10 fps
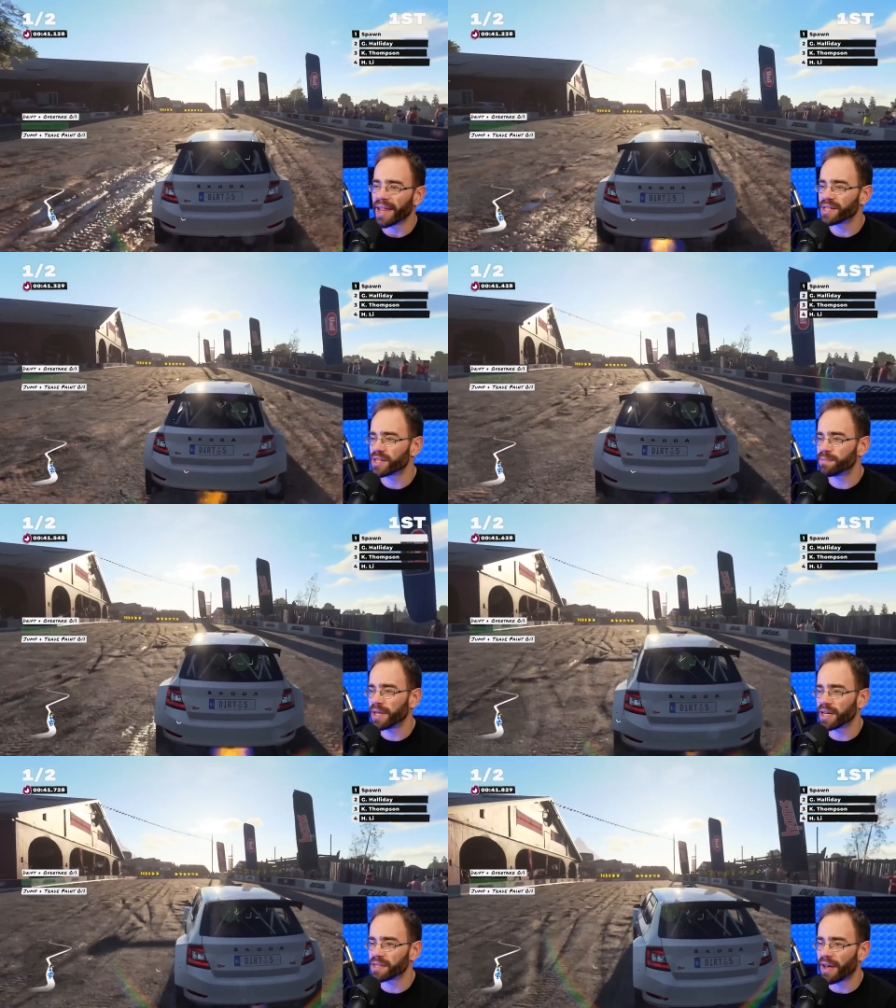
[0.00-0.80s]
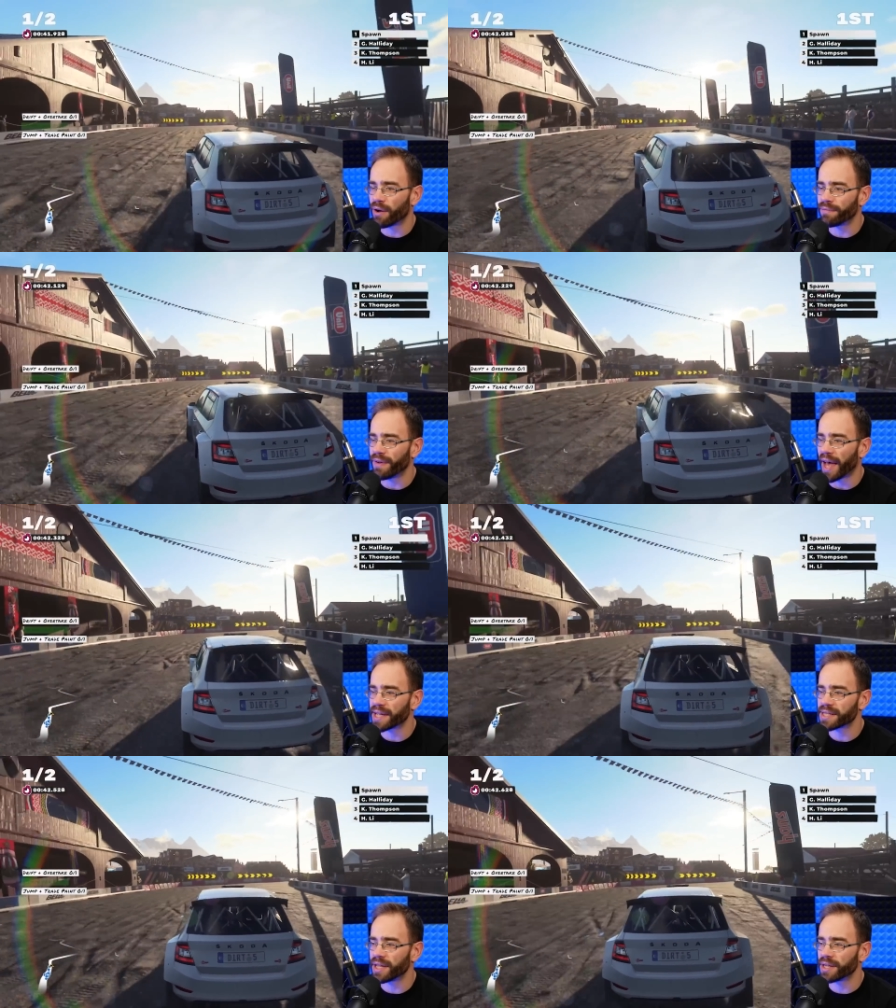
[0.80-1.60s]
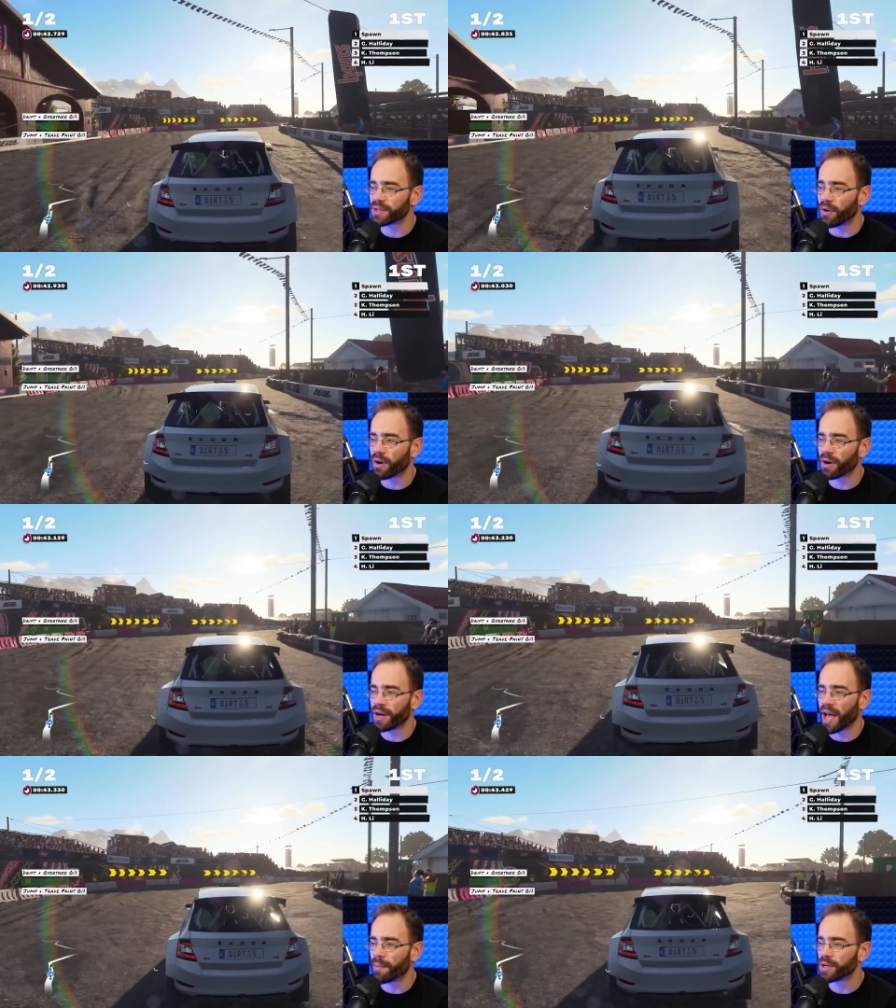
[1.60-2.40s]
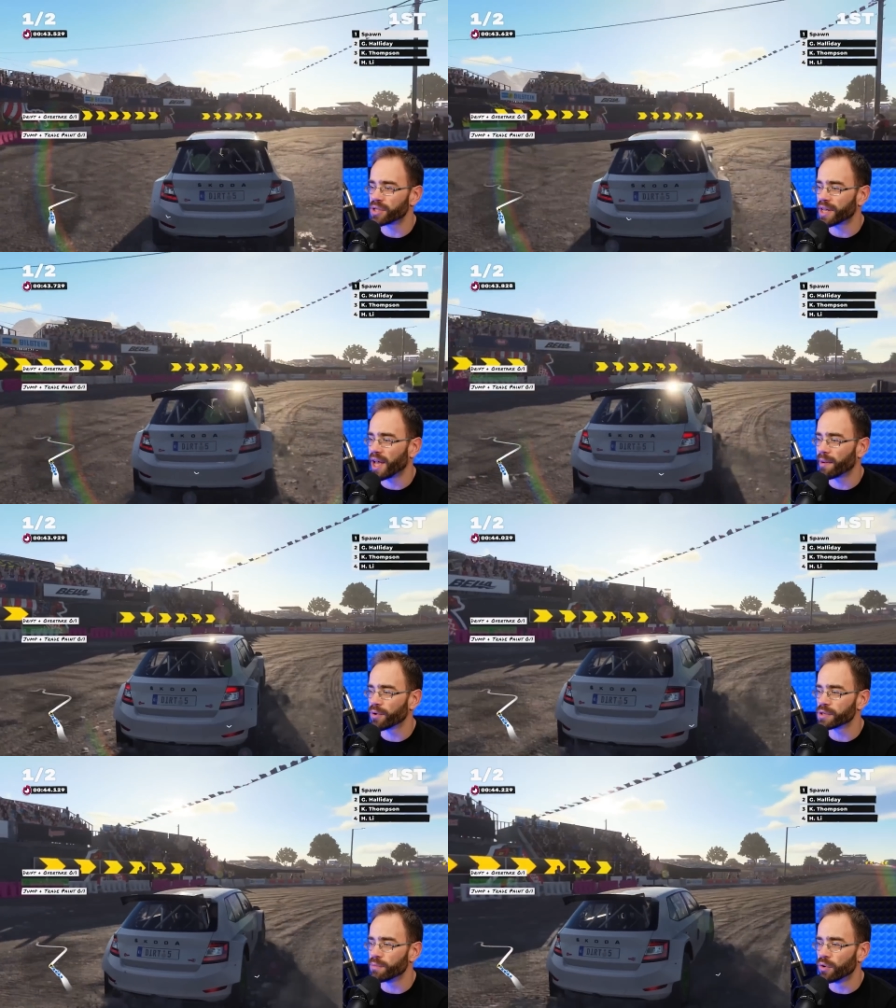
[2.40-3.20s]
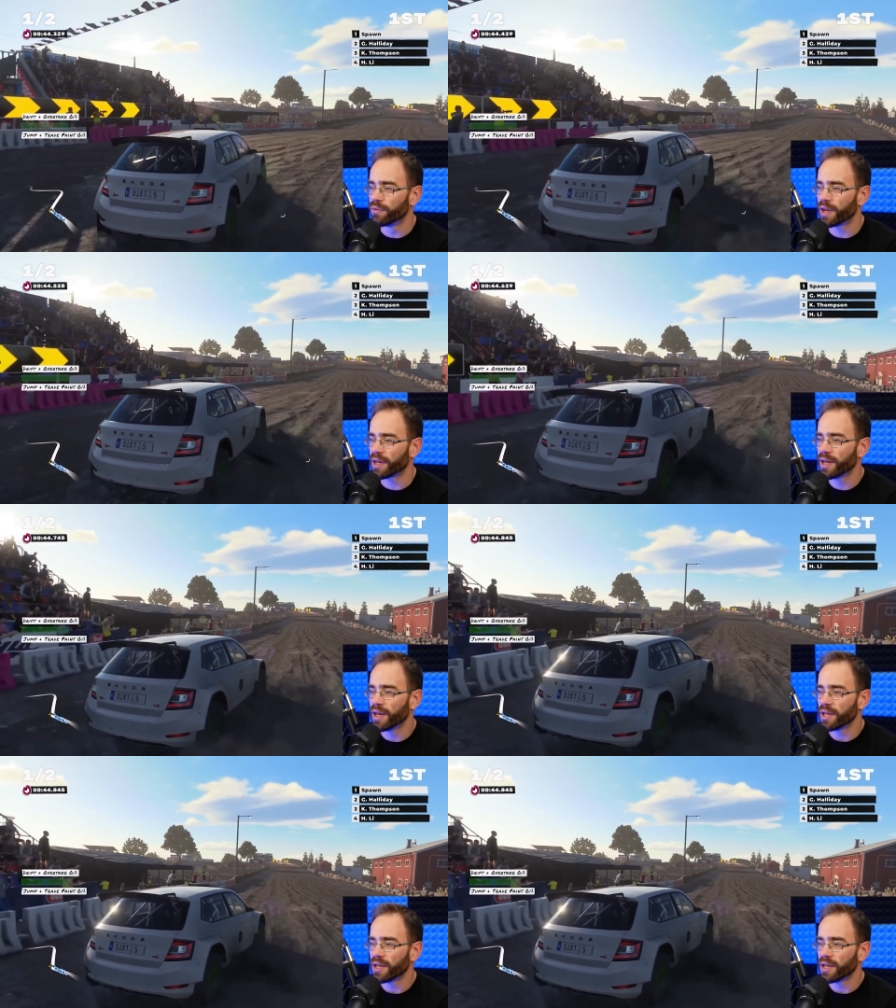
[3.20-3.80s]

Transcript: And that's just because of how fast things are and how much the camera is moving.